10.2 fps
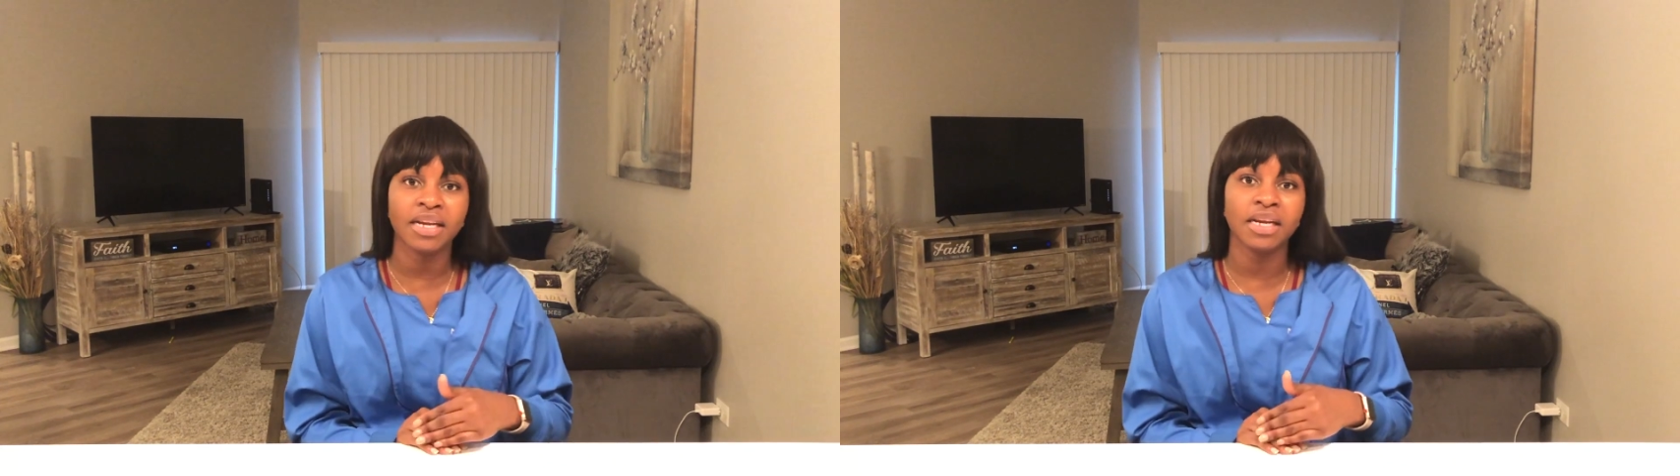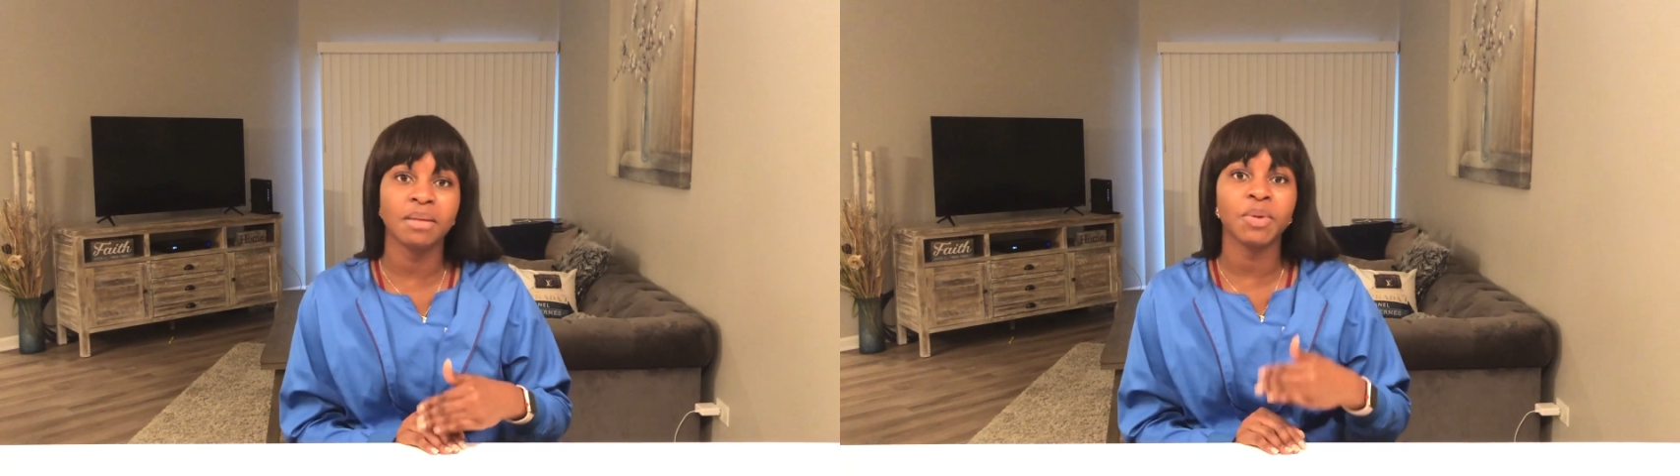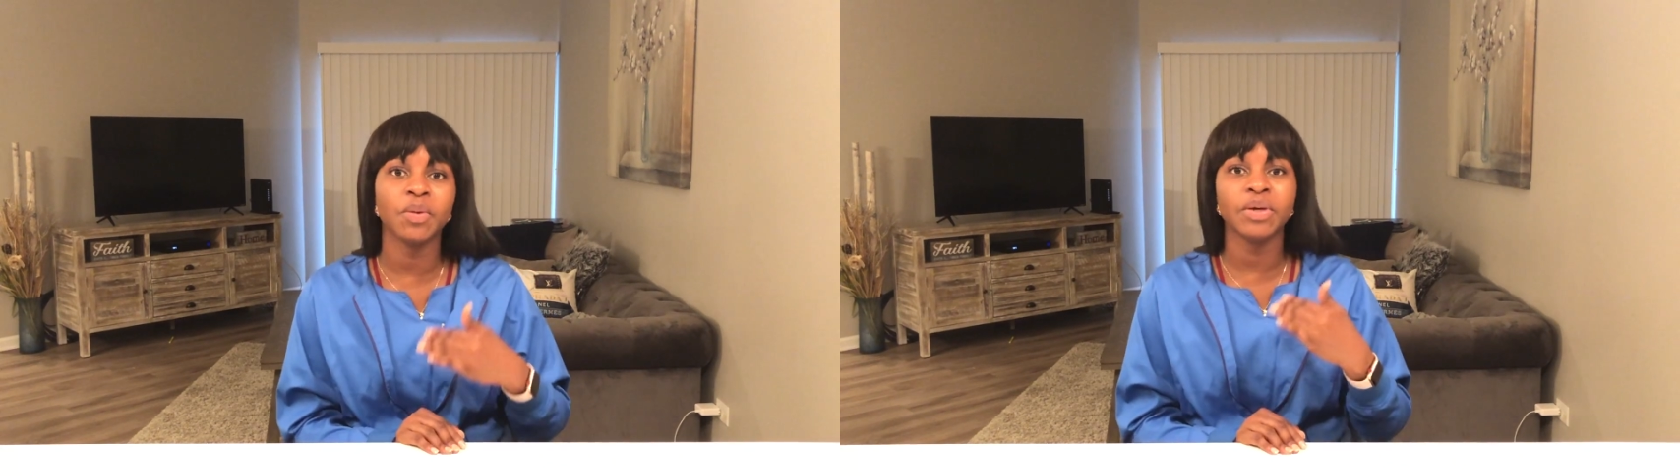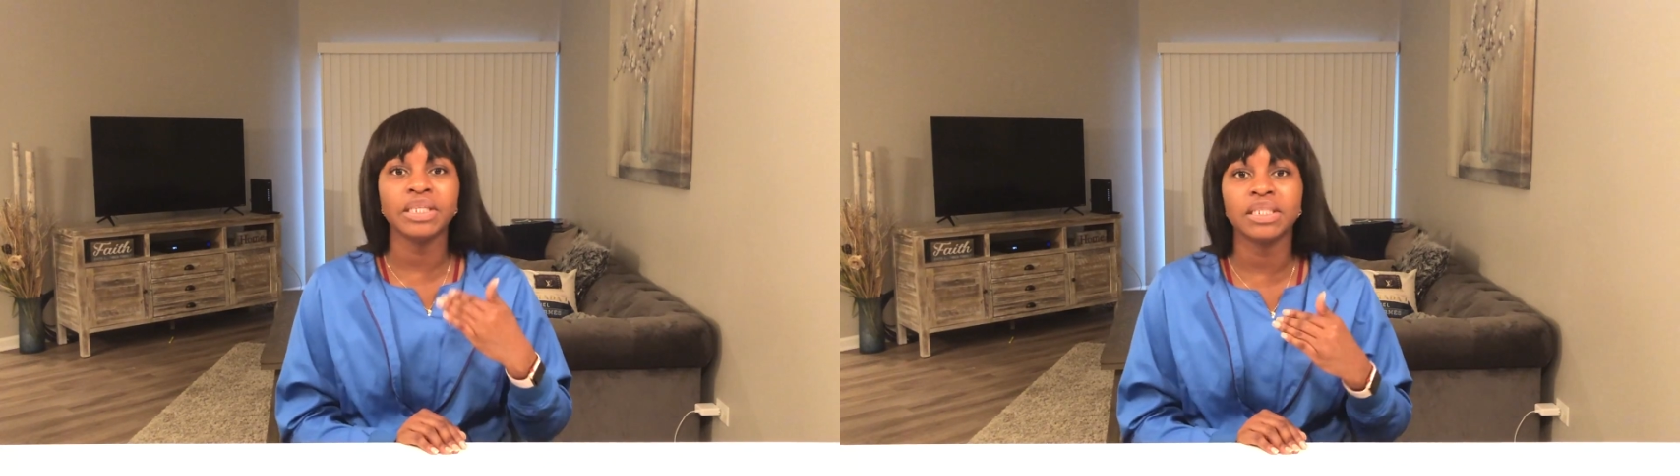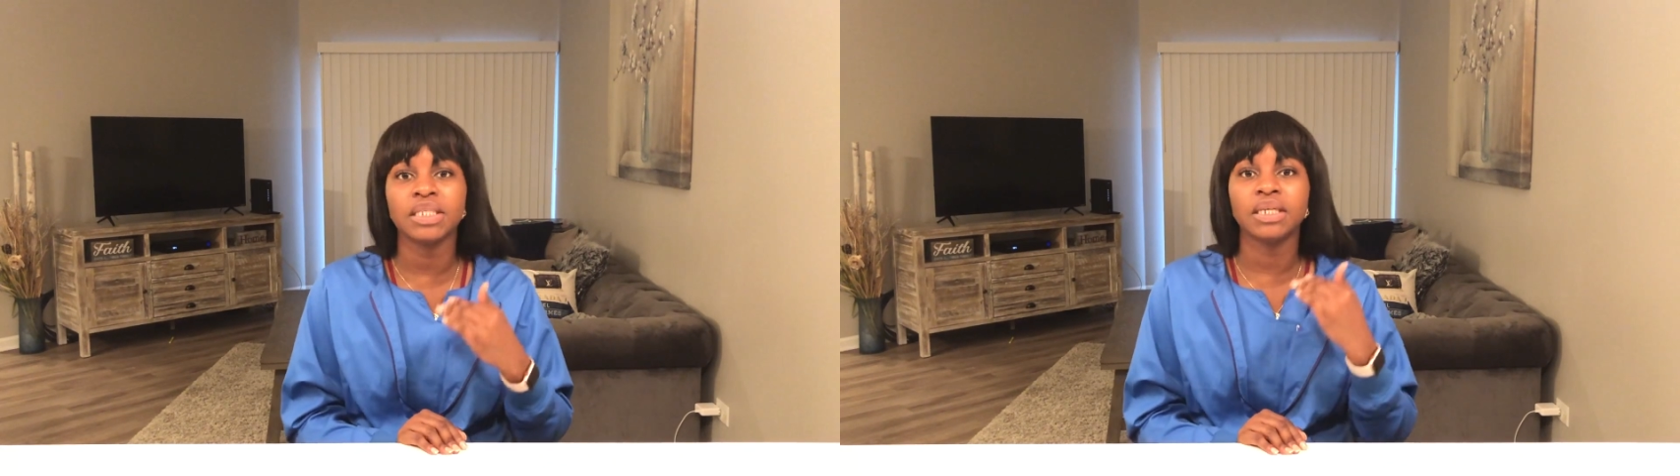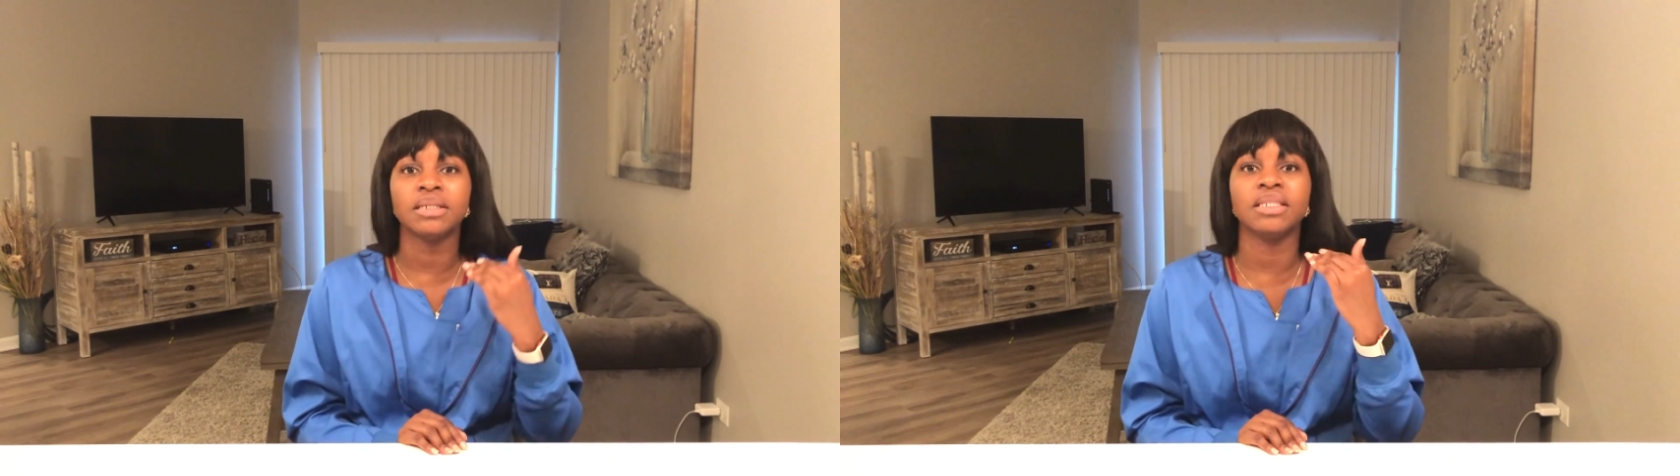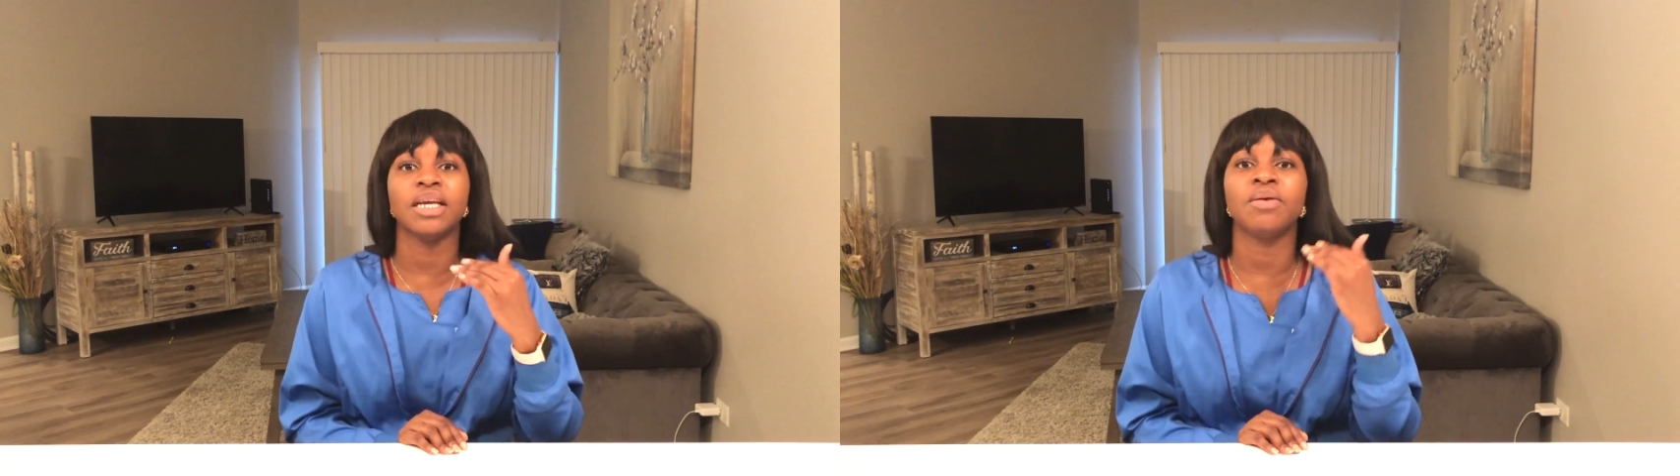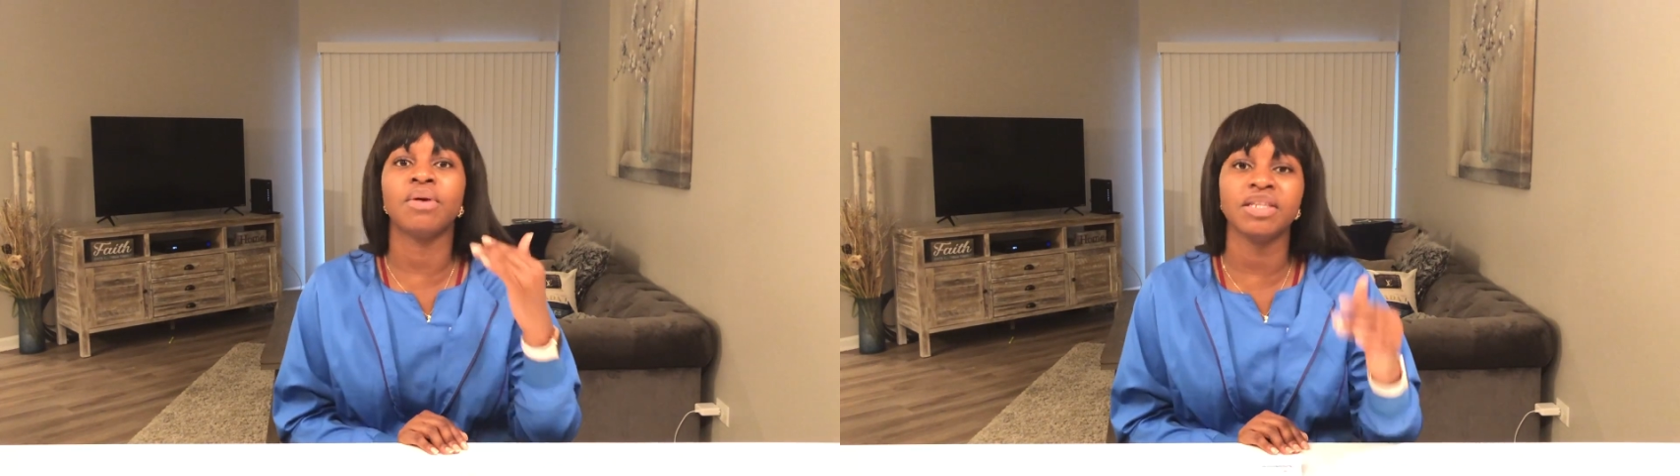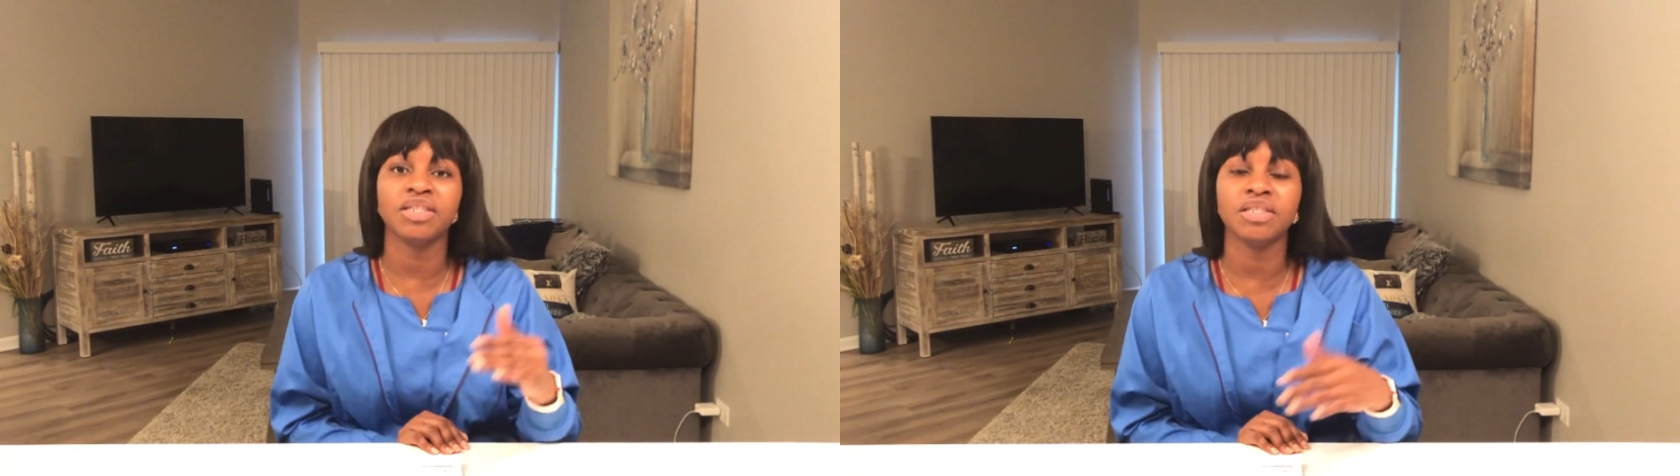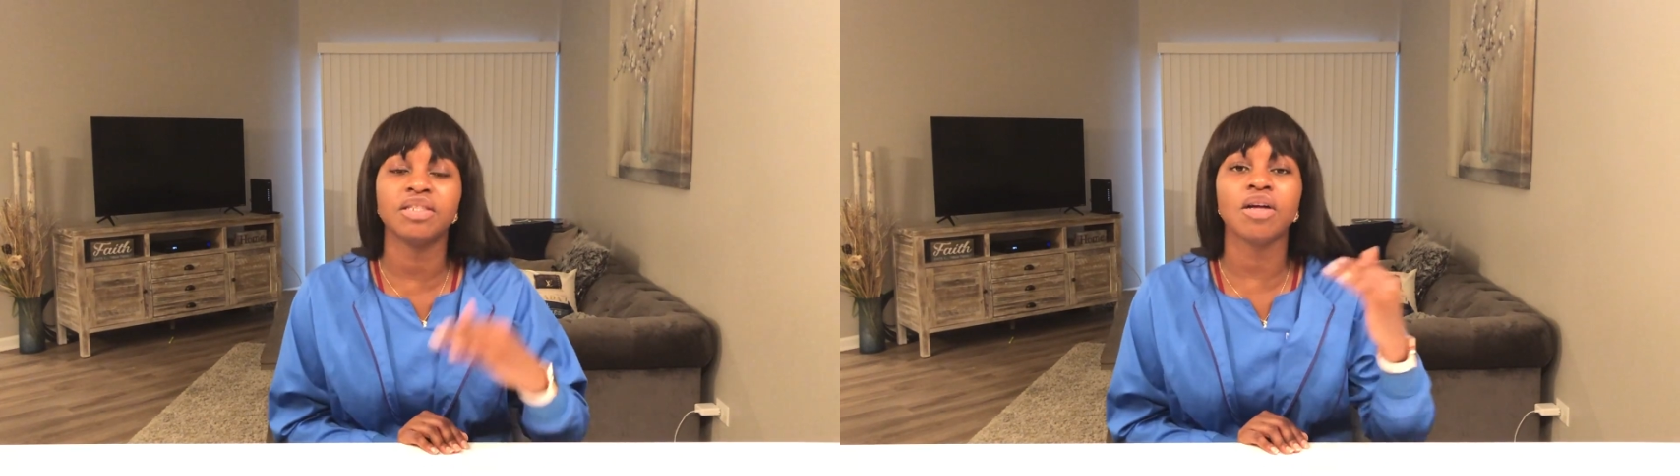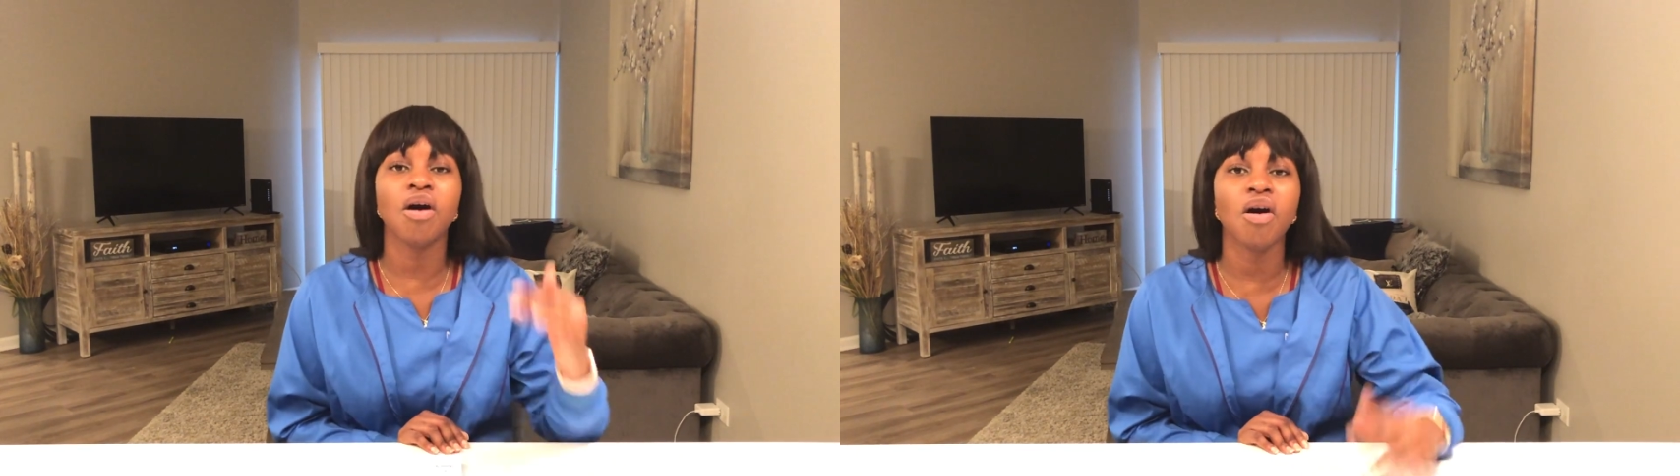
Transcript: and then I'm going to take questions